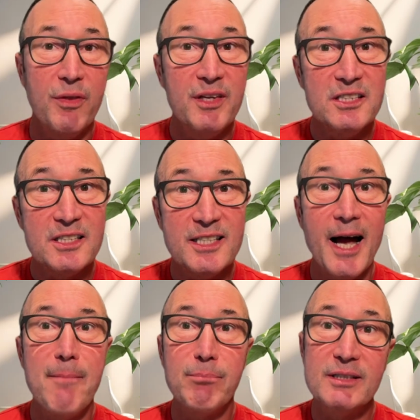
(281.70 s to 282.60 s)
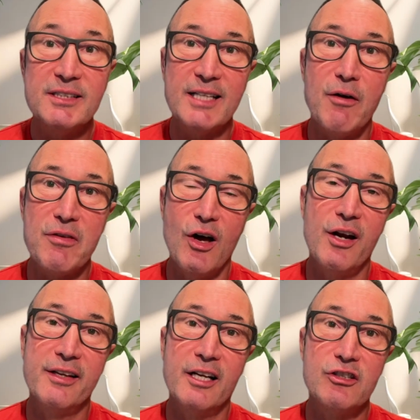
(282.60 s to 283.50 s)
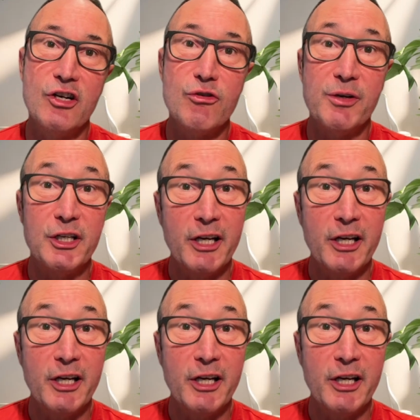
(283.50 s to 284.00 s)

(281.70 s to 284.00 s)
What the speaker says: With this sample South Island itinerary, you